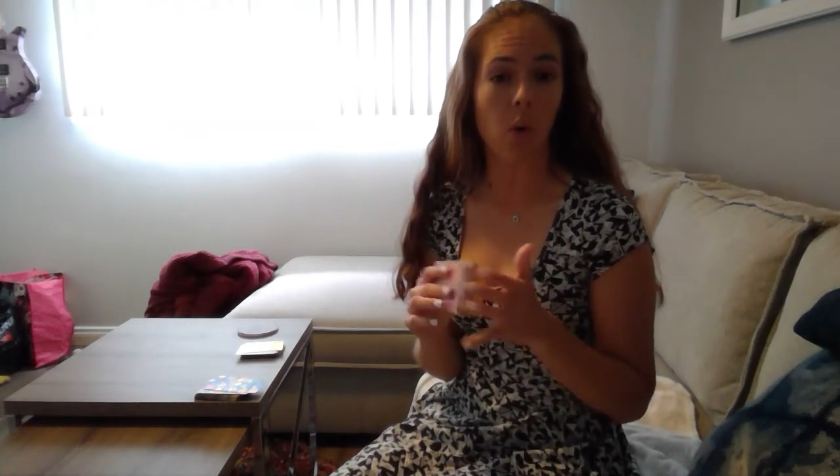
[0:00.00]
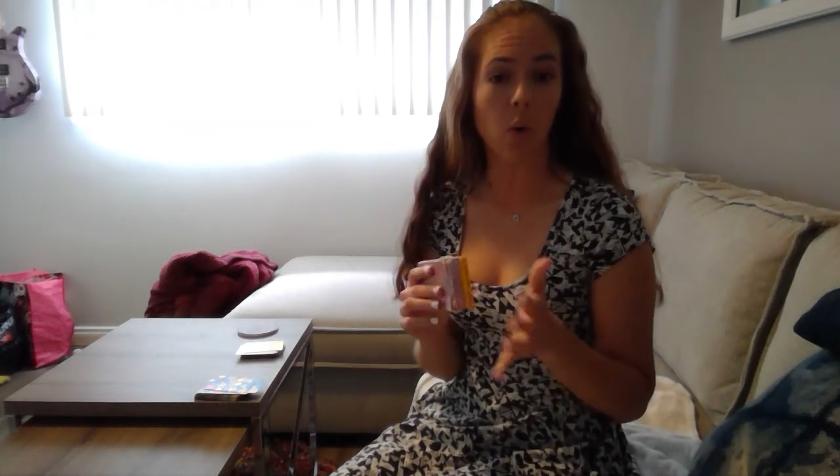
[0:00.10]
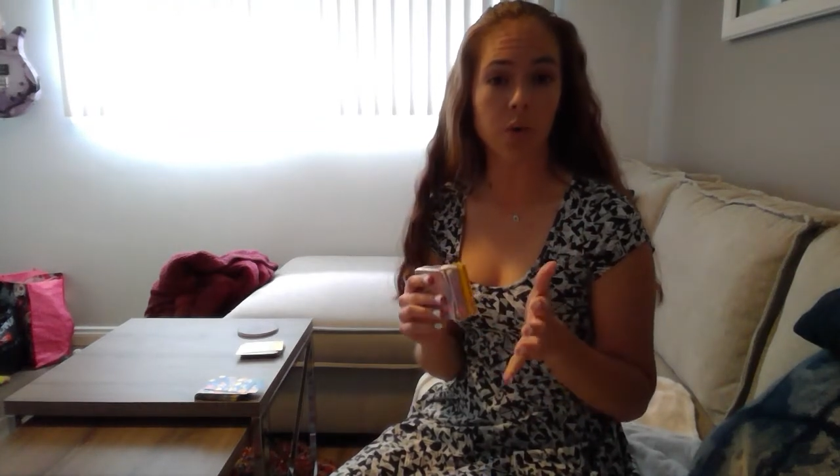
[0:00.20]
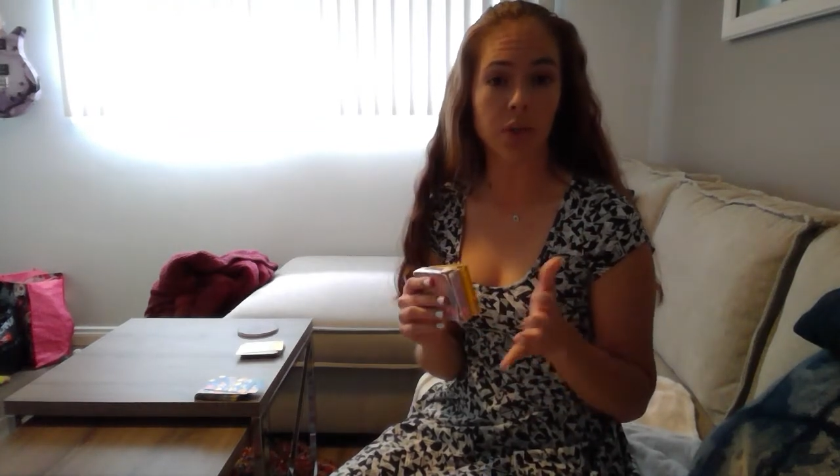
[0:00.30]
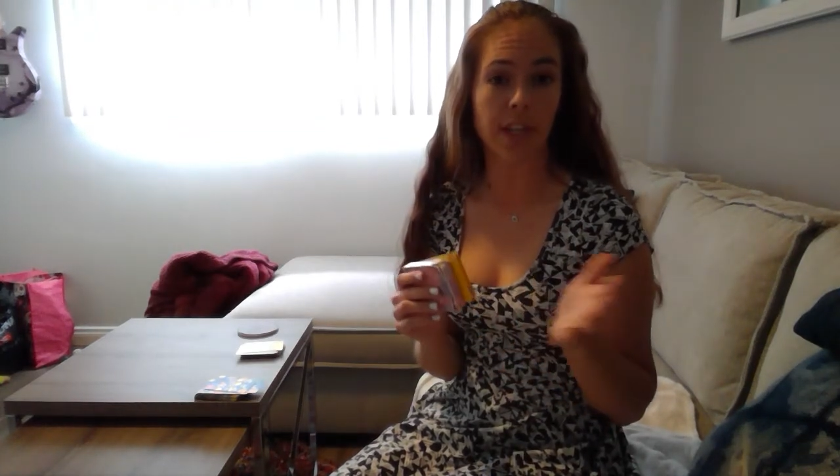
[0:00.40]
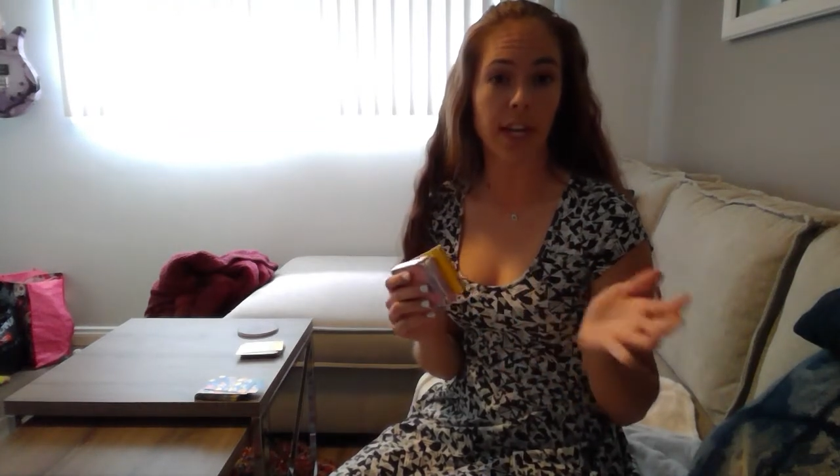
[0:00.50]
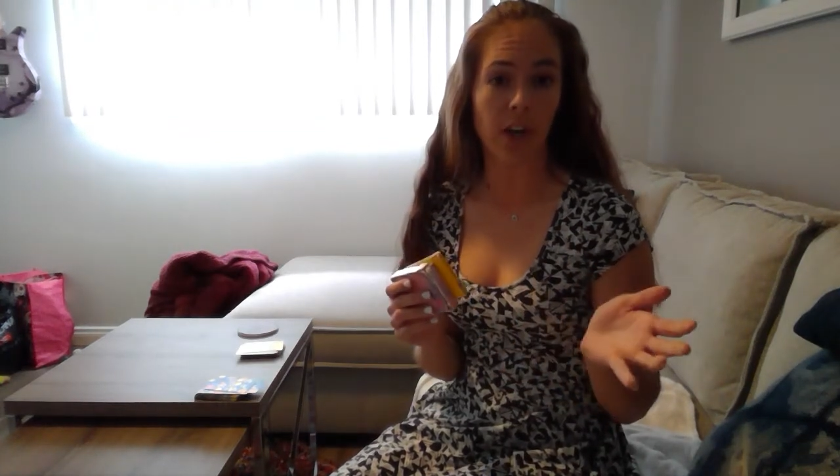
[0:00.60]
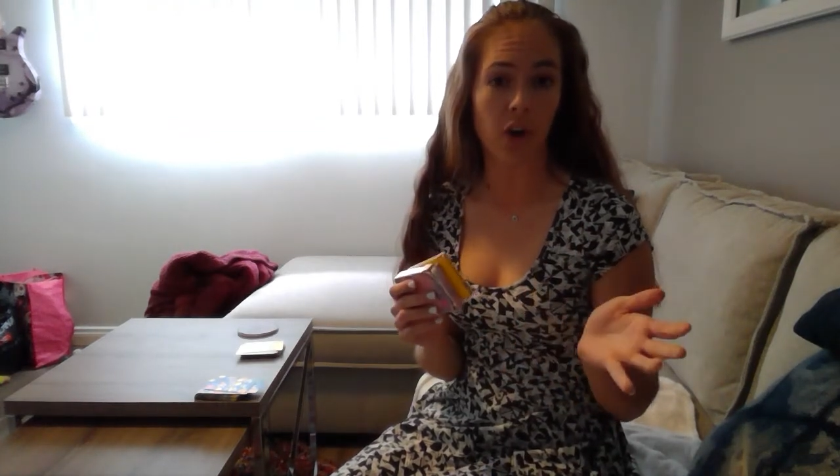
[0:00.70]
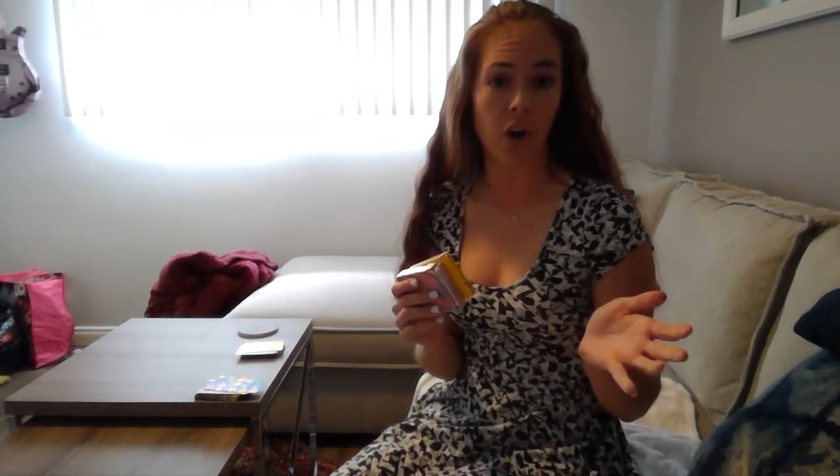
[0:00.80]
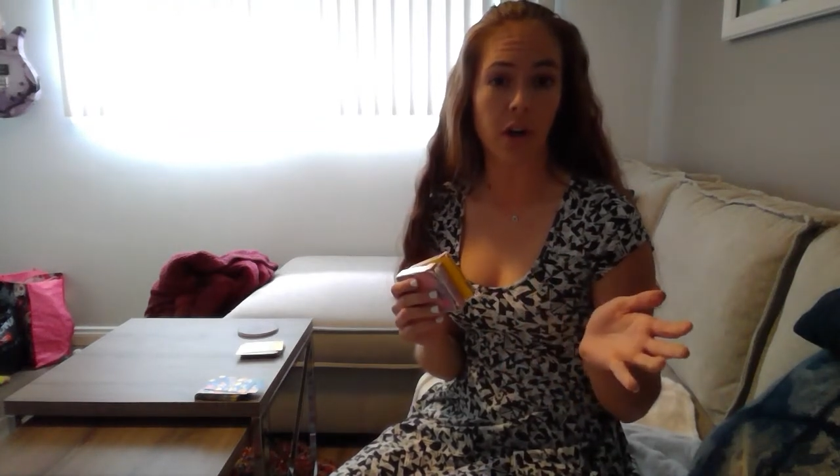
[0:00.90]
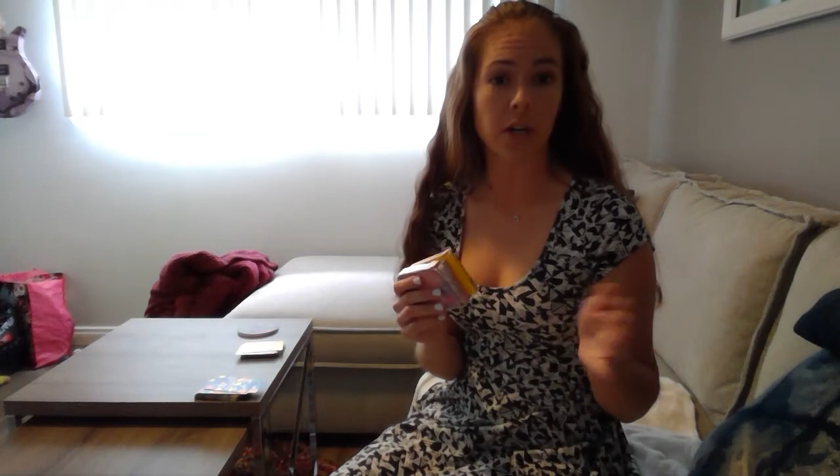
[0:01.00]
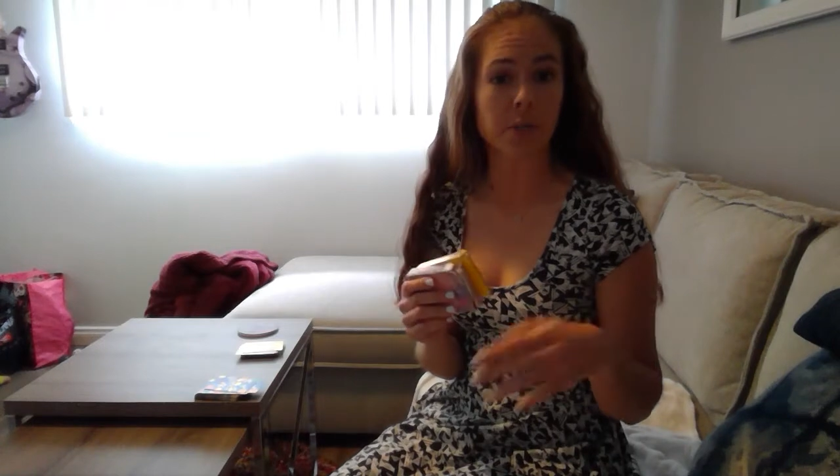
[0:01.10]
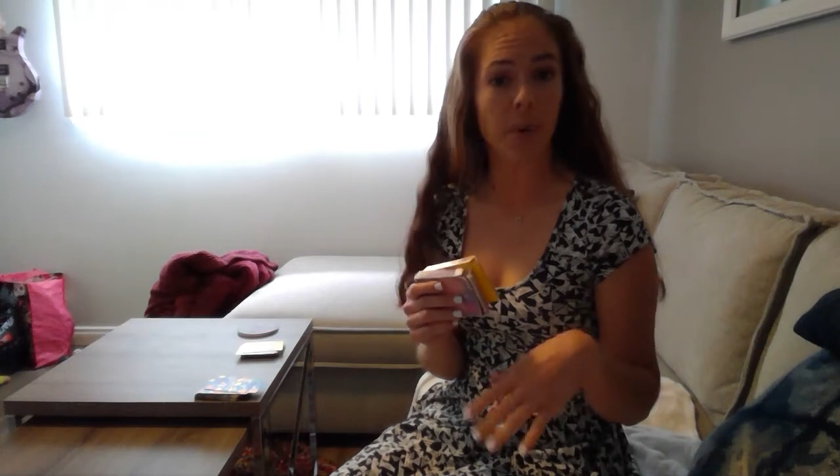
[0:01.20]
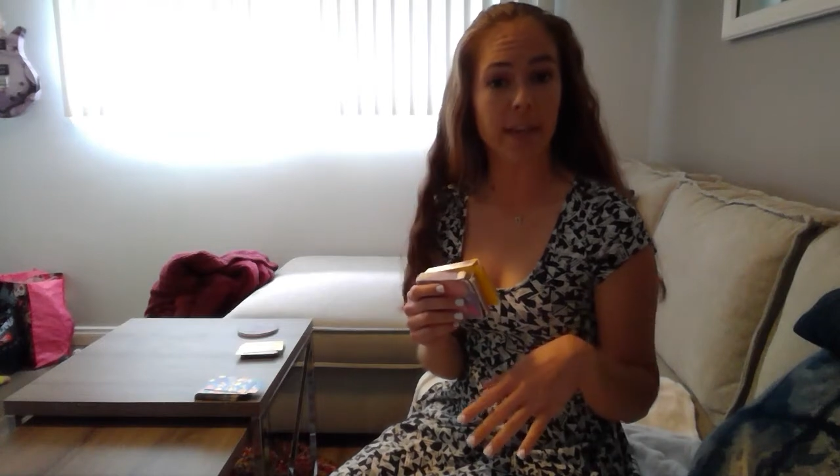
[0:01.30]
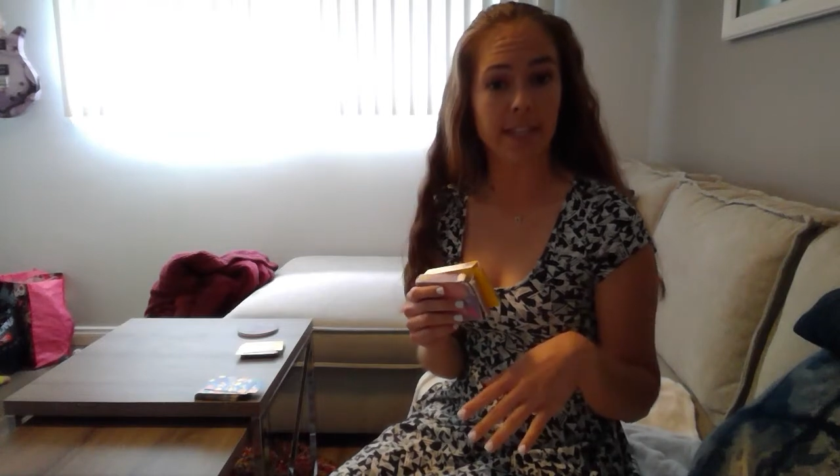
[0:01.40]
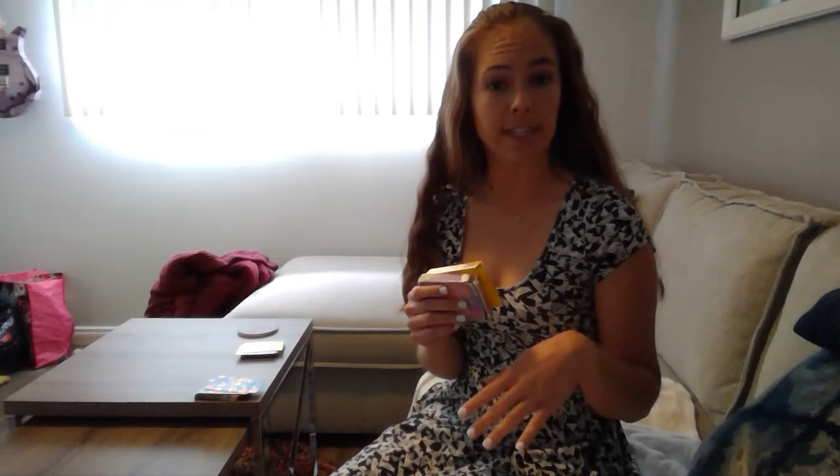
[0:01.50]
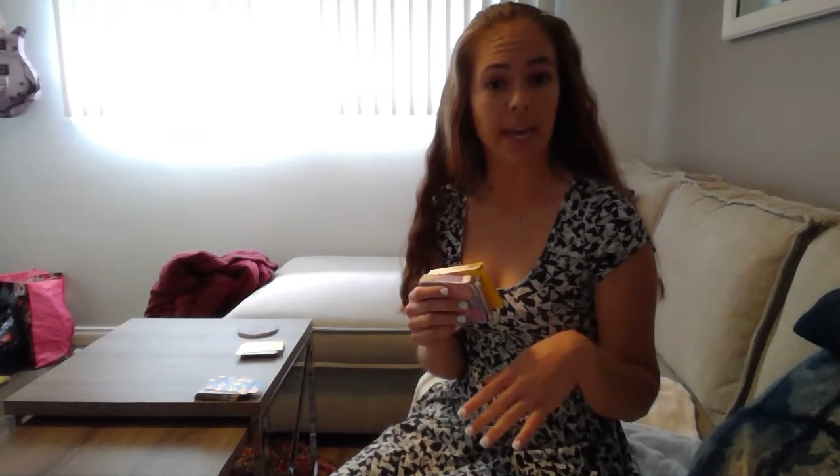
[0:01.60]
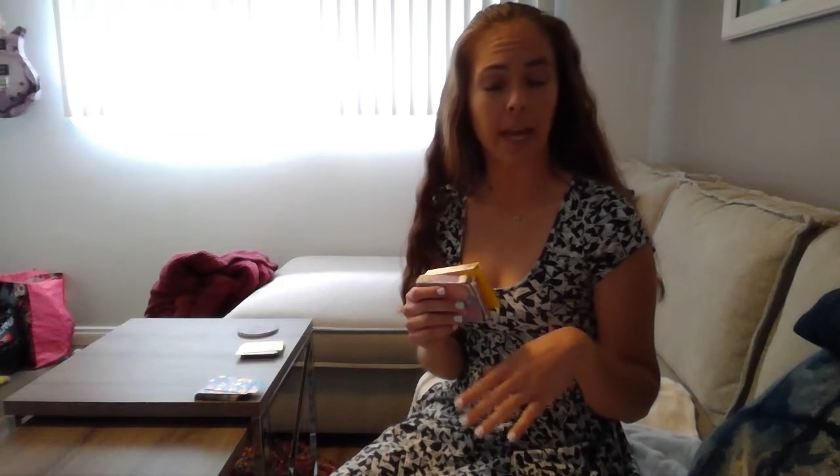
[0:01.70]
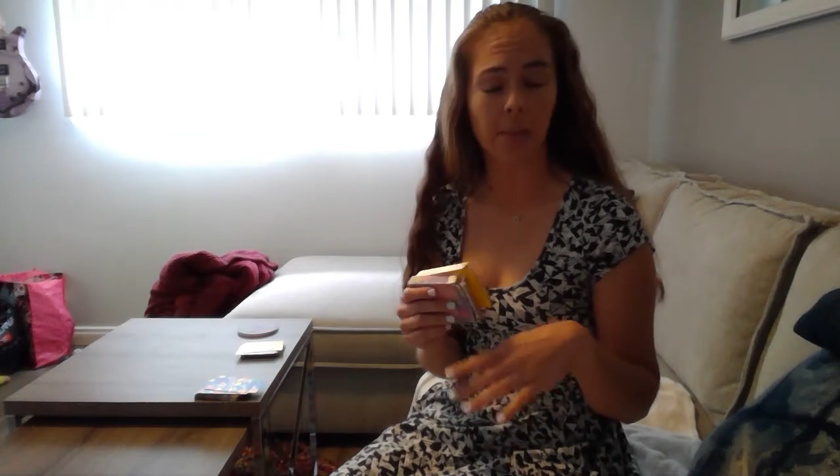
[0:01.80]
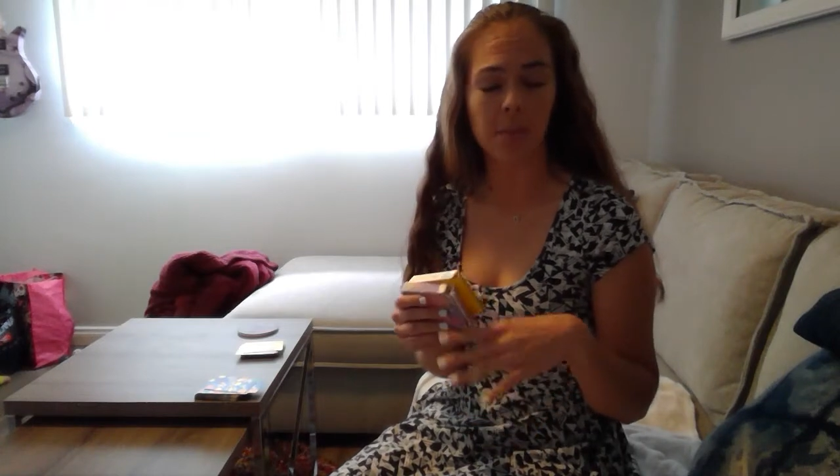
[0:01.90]
older than kindergarten to play this
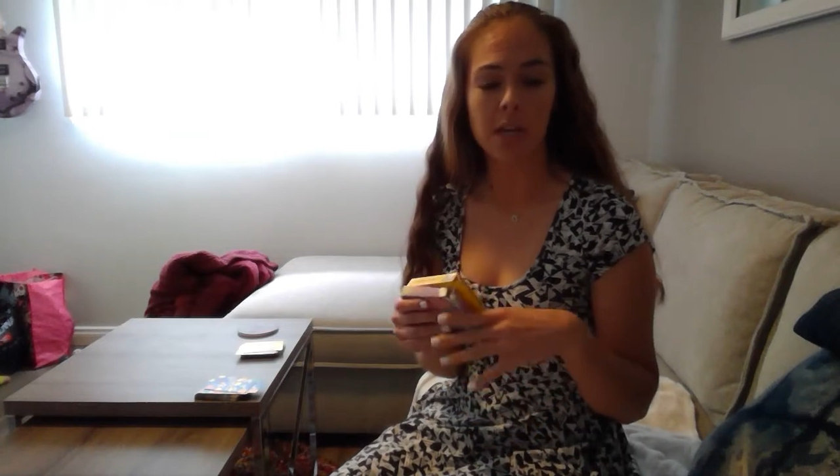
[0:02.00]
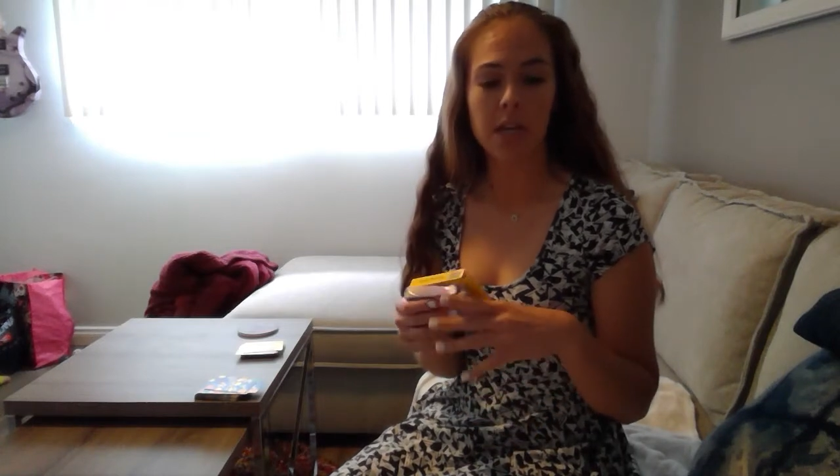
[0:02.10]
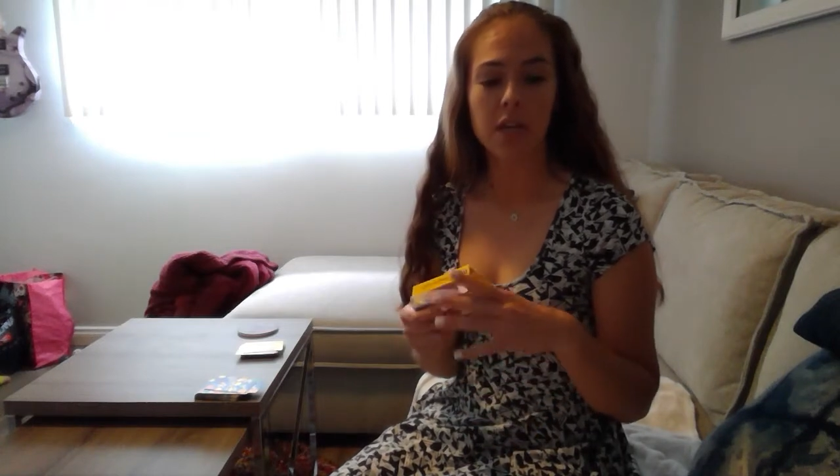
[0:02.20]
game,